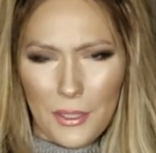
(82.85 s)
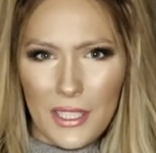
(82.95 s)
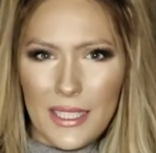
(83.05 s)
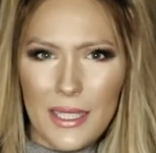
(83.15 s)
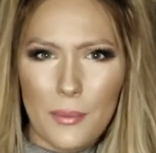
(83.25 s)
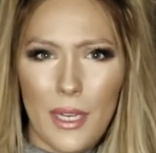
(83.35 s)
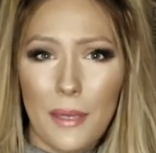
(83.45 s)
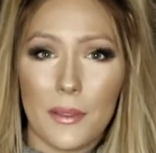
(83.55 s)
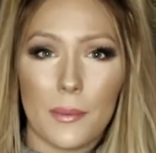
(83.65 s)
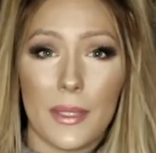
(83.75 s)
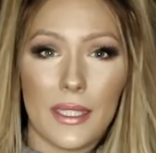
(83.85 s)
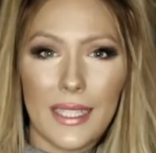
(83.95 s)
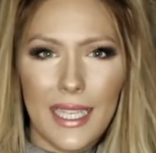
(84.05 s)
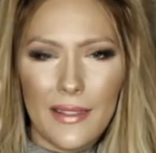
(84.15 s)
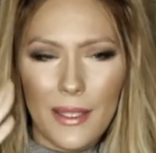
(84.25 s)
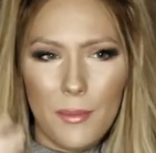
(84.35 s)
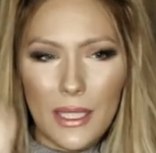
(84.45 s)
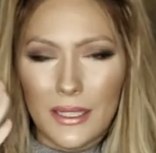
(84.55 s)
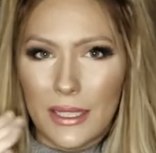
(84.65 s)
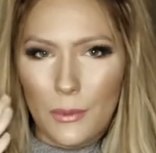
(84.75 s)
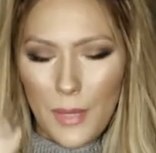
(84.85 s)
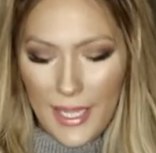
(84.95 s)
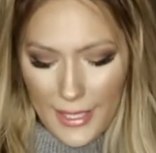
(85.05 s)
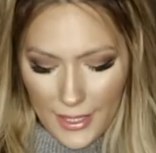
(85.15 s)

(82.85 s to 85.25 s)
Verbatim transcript: And it said primer, but yeah, they melted away.